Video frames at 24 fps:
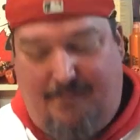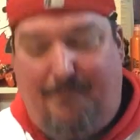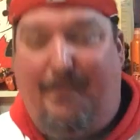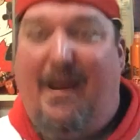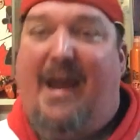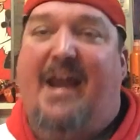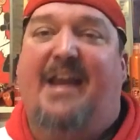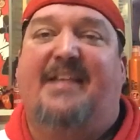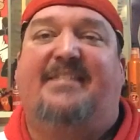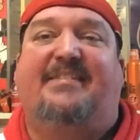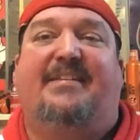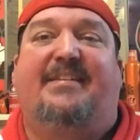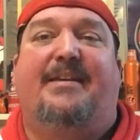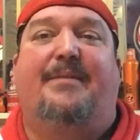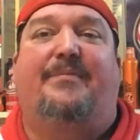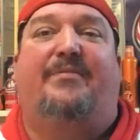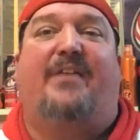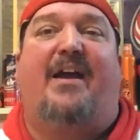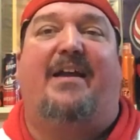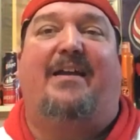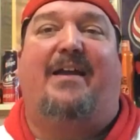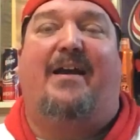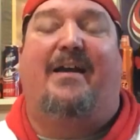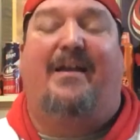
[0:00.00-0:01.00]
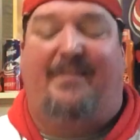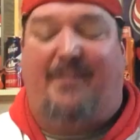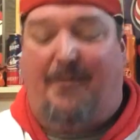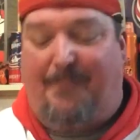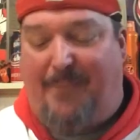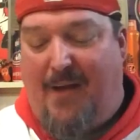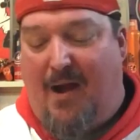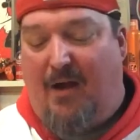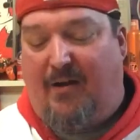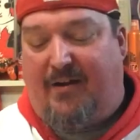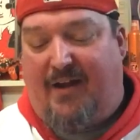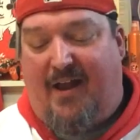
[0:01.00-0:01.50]
Man, it seems like the
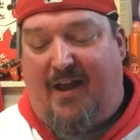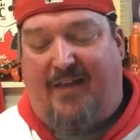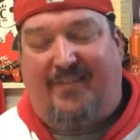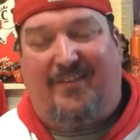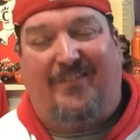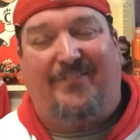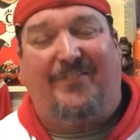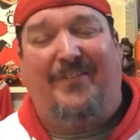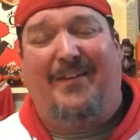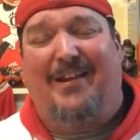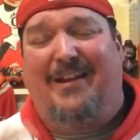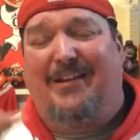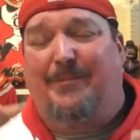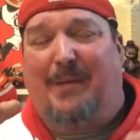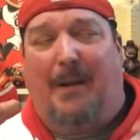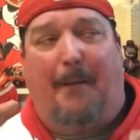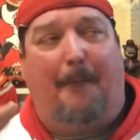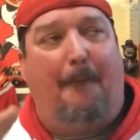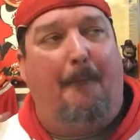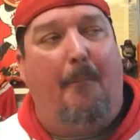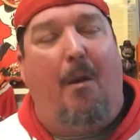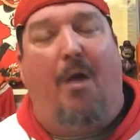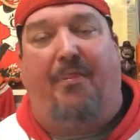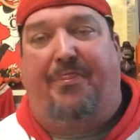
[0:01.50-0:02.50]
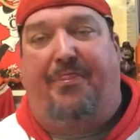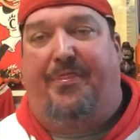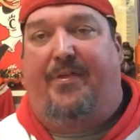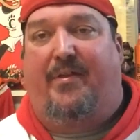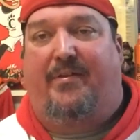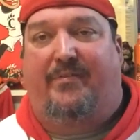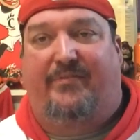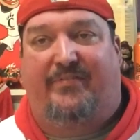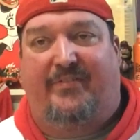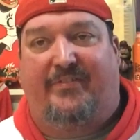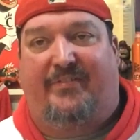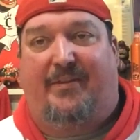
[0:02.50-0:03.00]
Bearcats, it feels like it's been a month
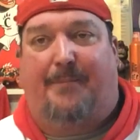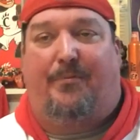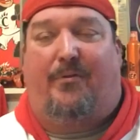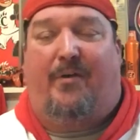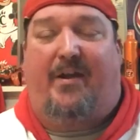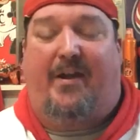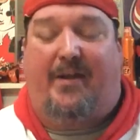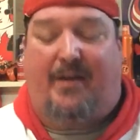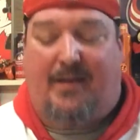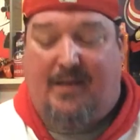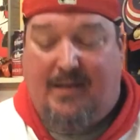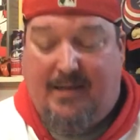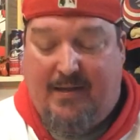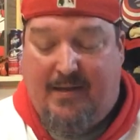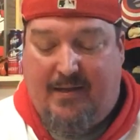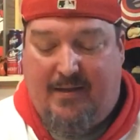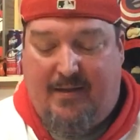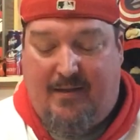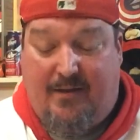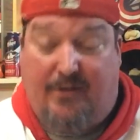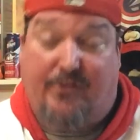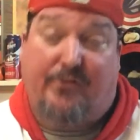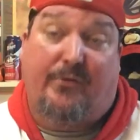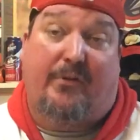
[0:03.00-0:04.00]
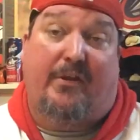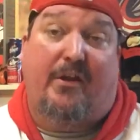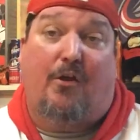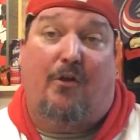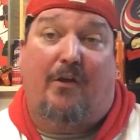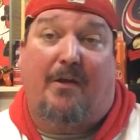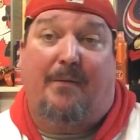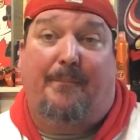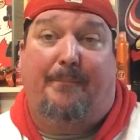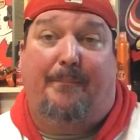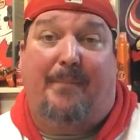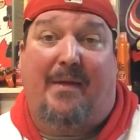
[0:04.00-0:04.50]
since they played. It's really
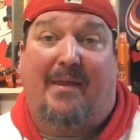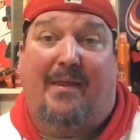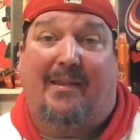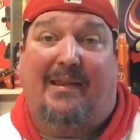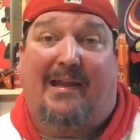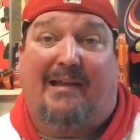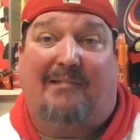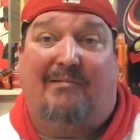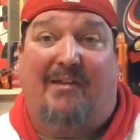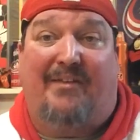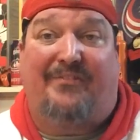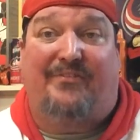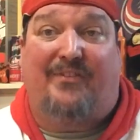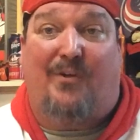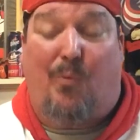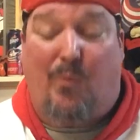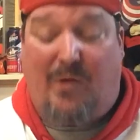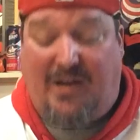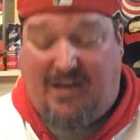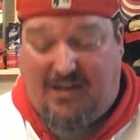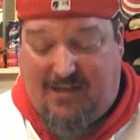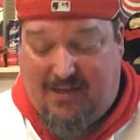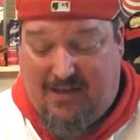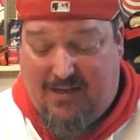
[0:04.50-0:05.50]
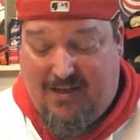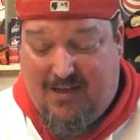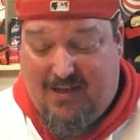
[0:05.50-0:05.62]
only been like less than a week.